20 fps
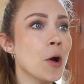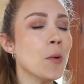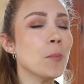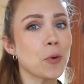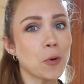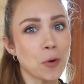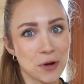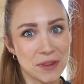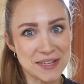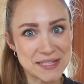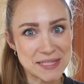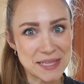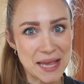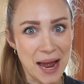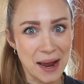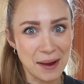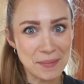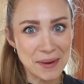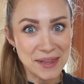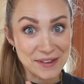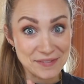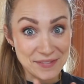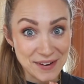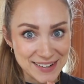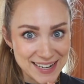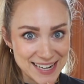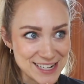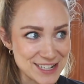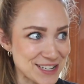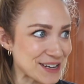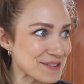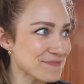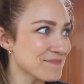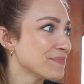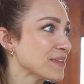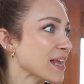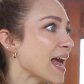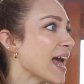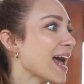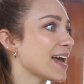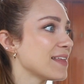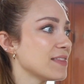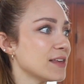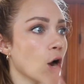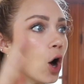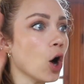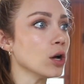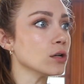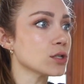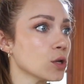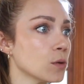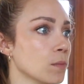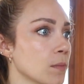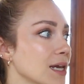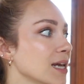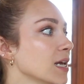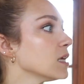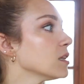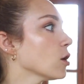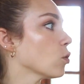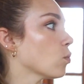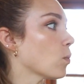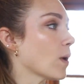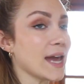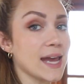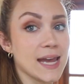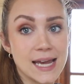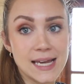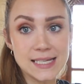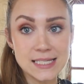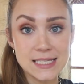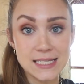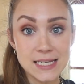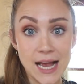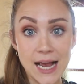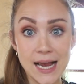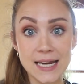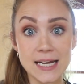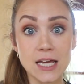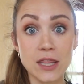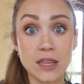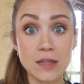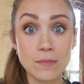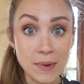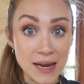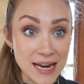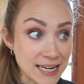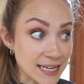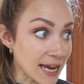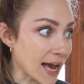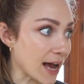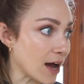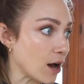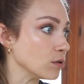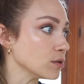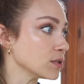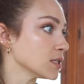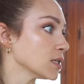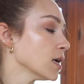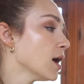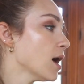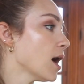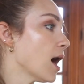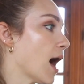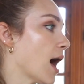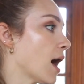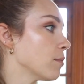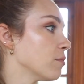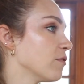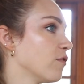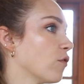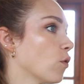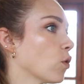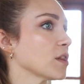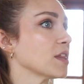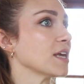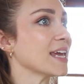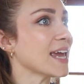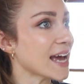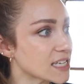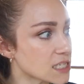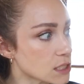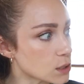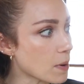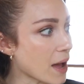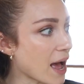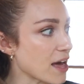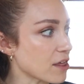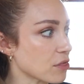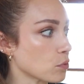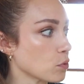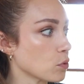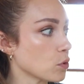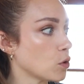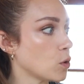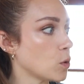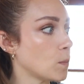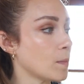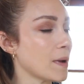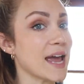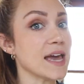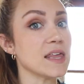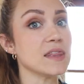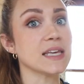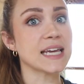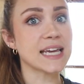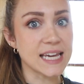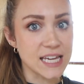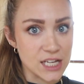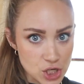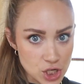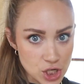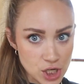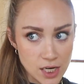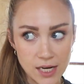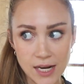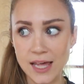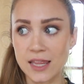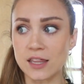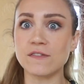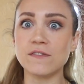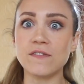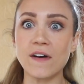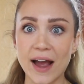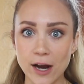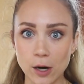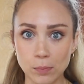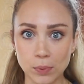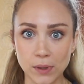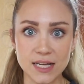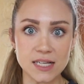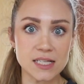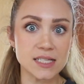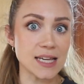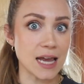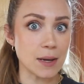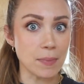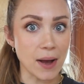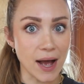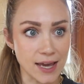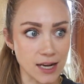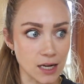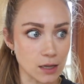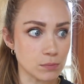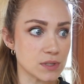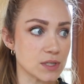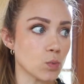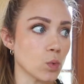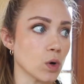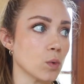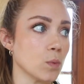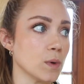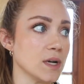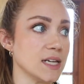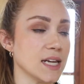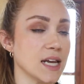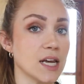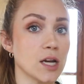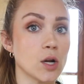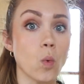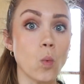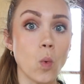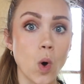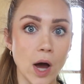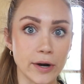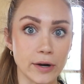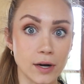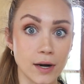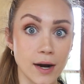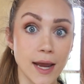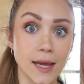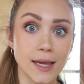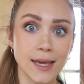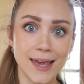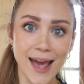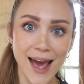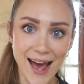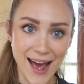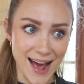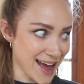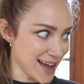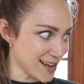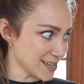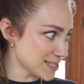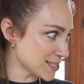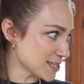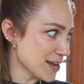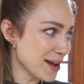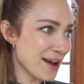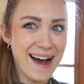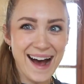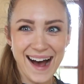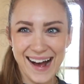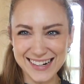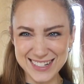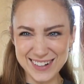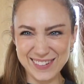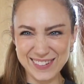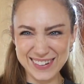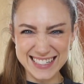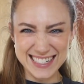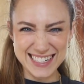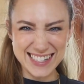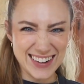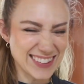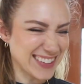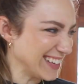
pour the slab and the foundation, and then also making their way inside the main house um, for the guest bathroom and the kitchen and the fireplace type items where we need water and gas. So I want to show